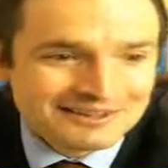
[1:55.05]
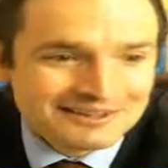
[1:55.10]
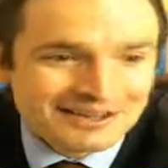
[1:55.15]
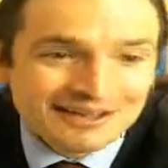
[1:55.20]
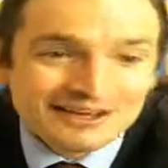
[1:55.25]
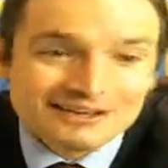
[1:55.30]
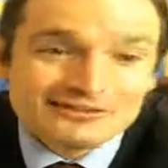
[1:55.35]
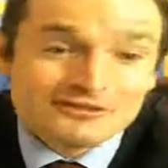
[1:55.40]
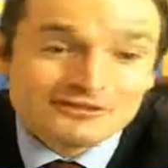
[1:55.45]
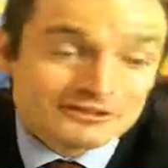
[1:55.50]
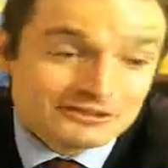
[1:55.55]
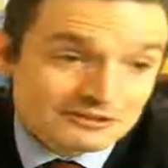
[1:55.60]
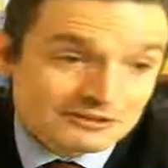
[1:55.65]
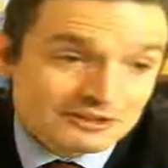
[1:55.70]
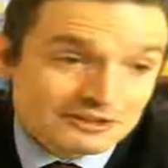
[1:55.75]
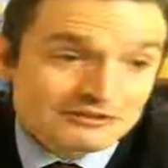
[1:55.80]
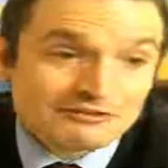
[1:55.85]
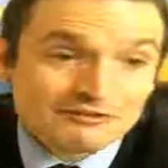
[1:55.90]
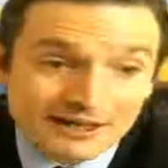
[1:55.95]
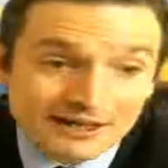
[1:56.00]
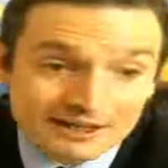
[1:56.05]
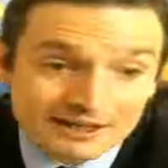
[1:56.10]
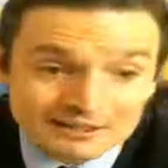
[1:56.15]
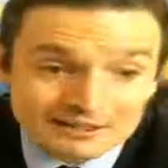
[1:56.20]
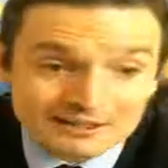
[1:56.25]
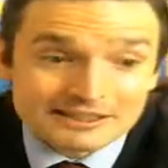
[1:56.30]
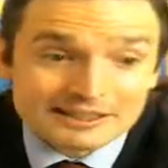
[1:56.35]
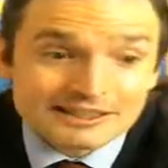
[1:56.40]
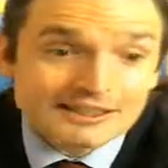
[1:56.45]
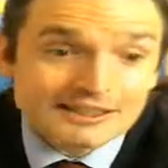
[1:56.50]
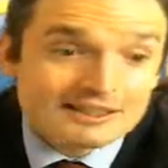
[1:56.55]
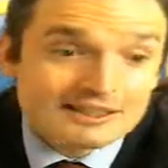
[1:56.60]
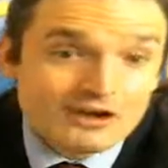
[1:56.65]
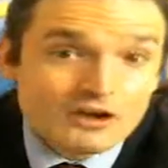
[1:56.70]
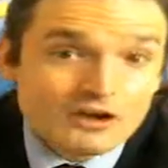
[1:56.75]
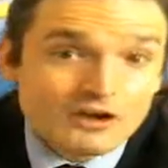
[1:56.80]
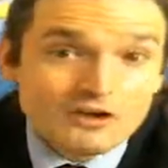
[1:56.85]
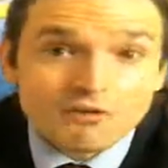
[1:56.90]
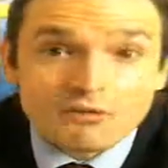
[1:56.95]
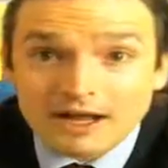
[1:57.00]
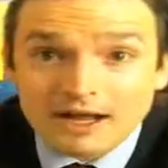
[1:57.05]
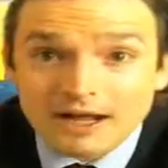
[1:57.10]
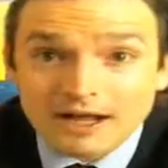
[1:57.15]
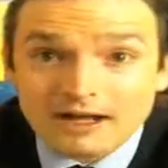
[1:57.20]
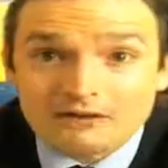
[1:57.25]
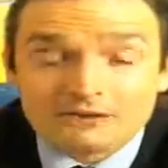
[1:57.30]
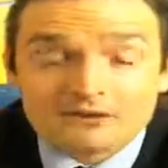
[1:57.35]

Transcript: And if you do it regularly, wow,